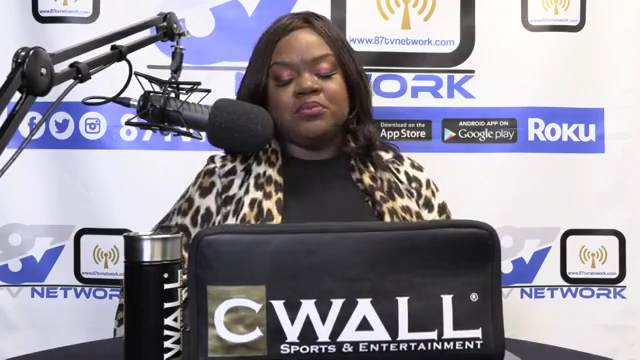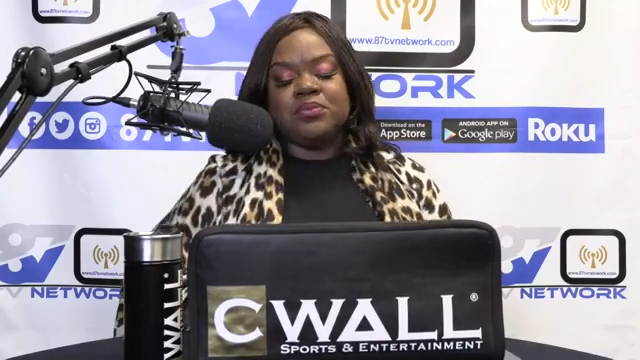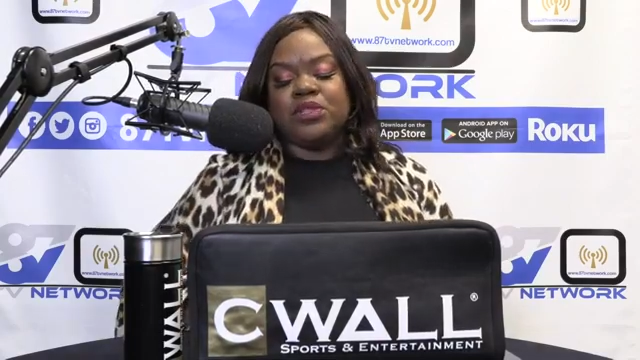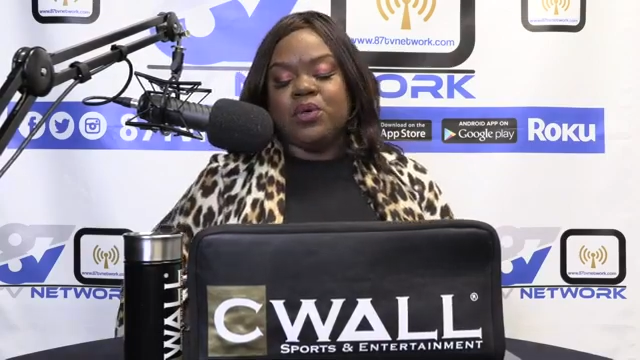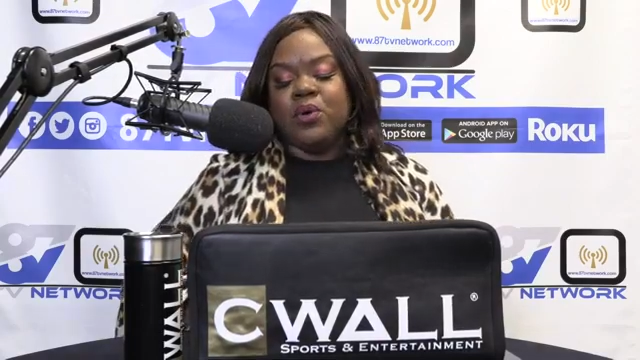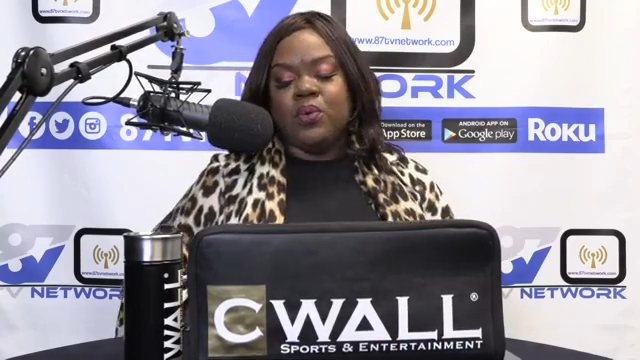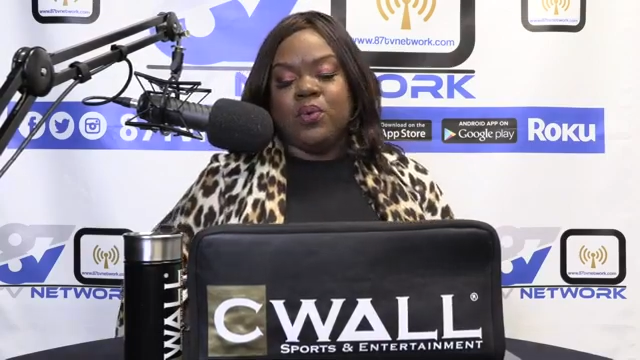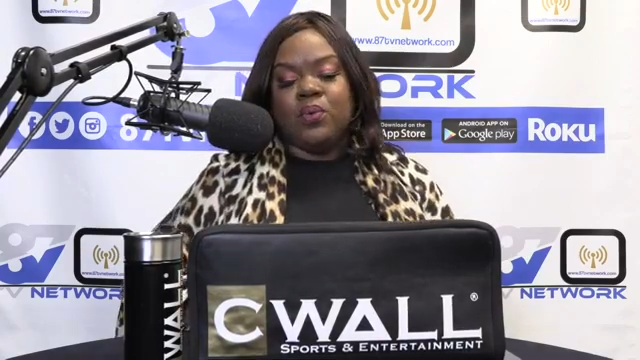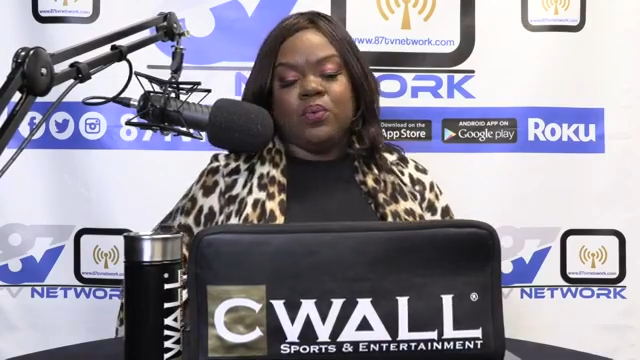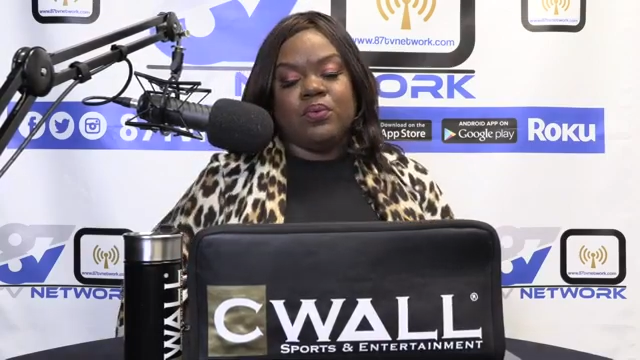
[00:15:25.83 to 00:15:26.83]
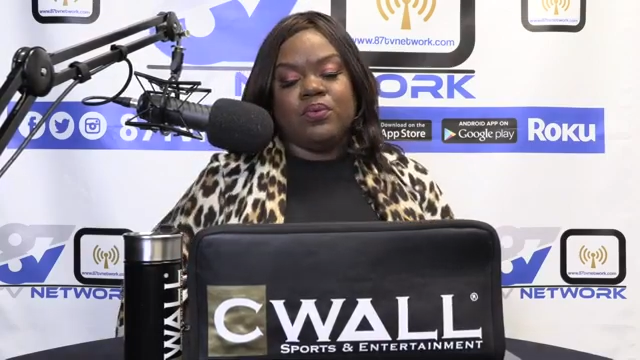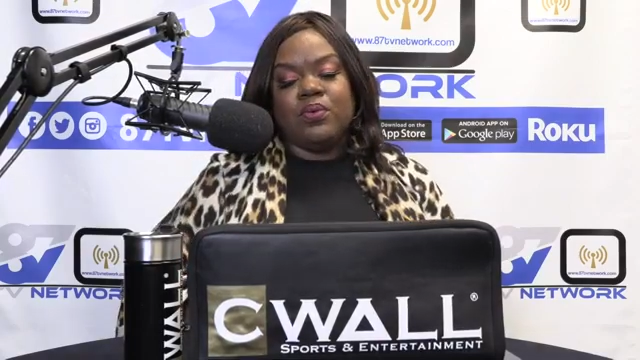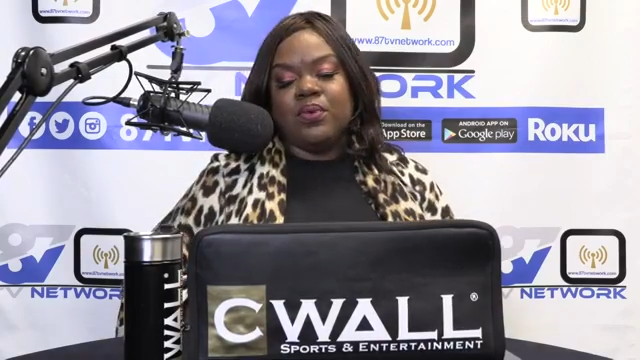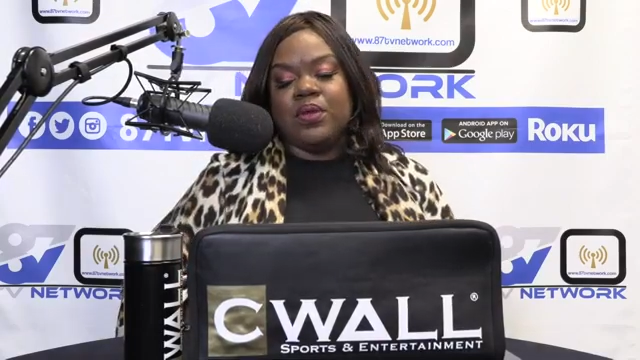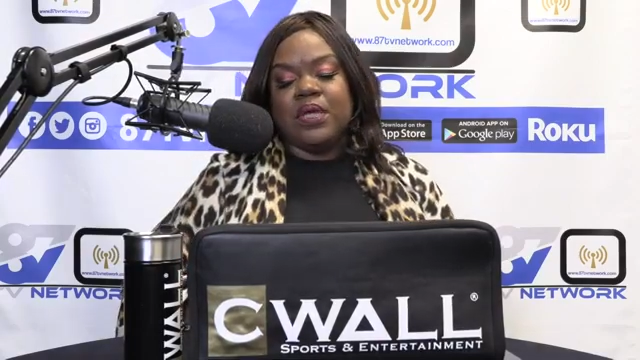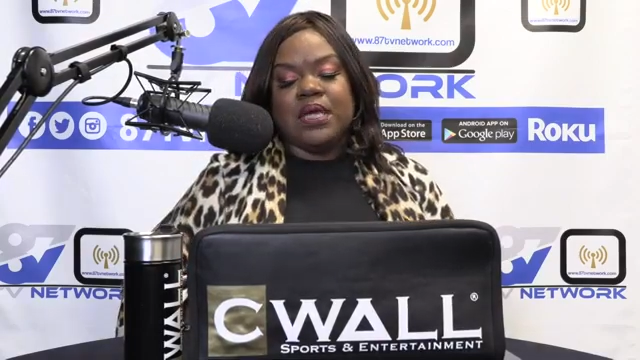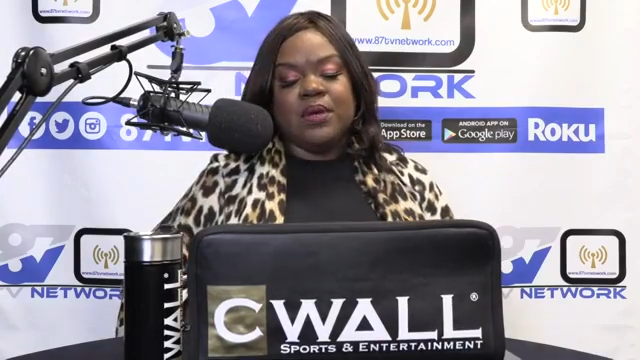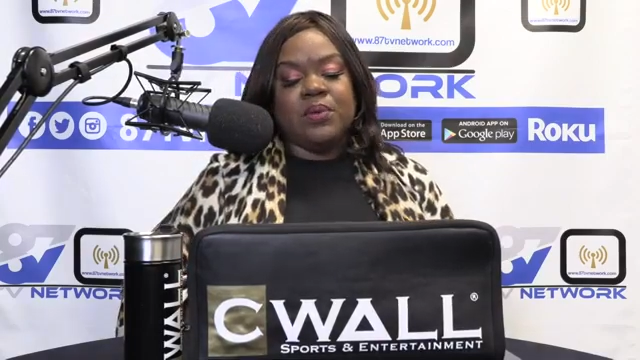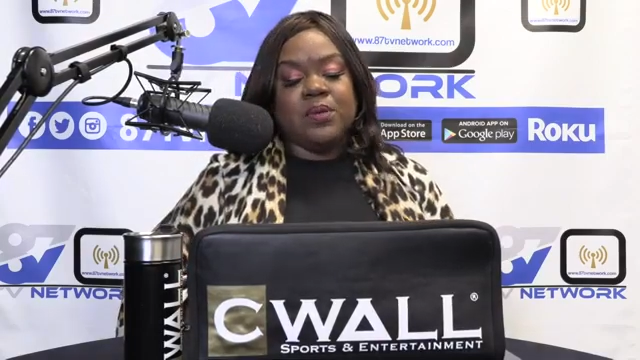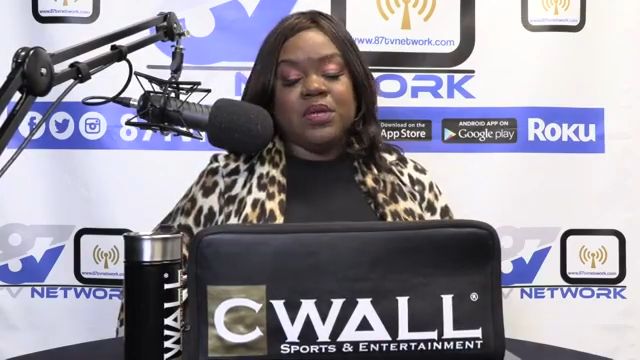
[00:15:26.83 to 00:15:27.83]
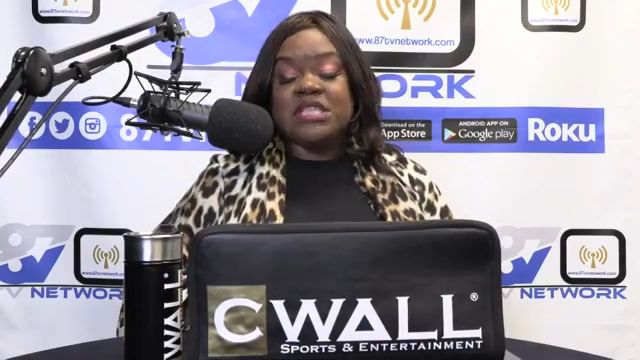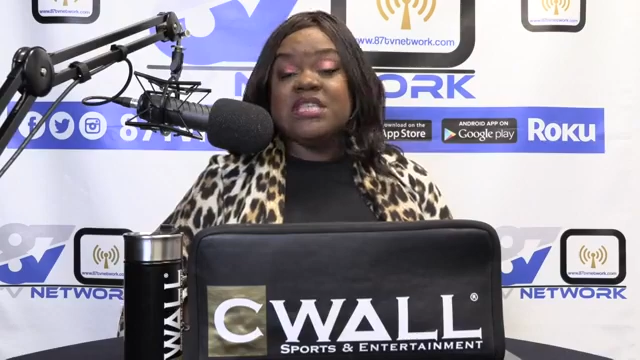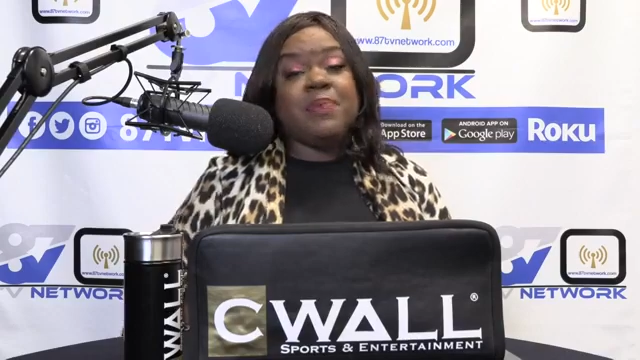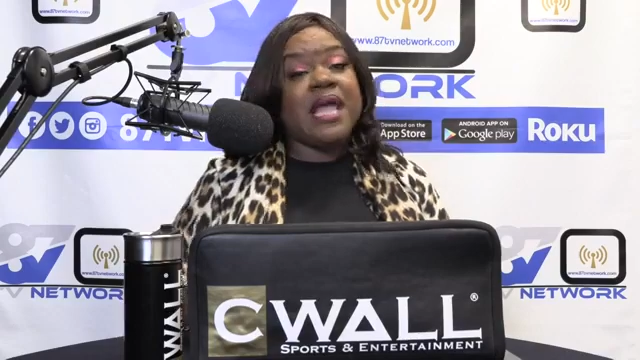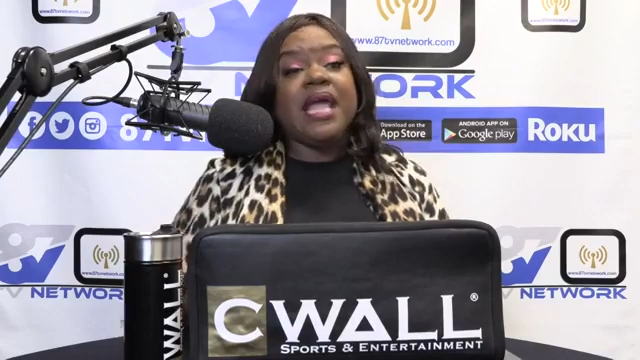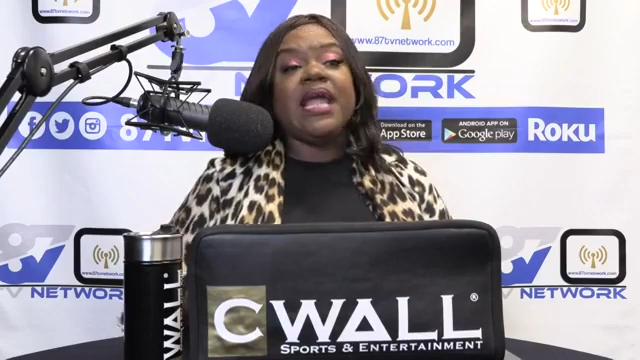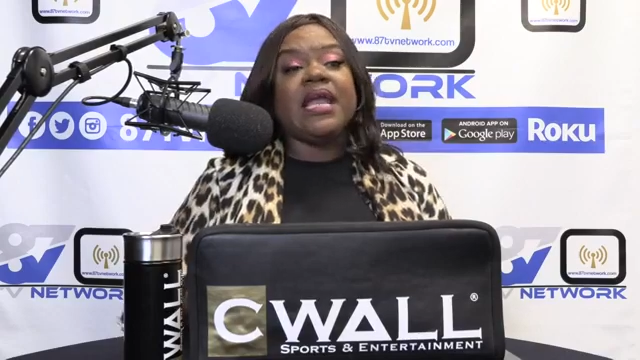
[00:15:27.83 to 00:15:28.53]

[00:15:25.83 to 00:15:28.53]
So which is big.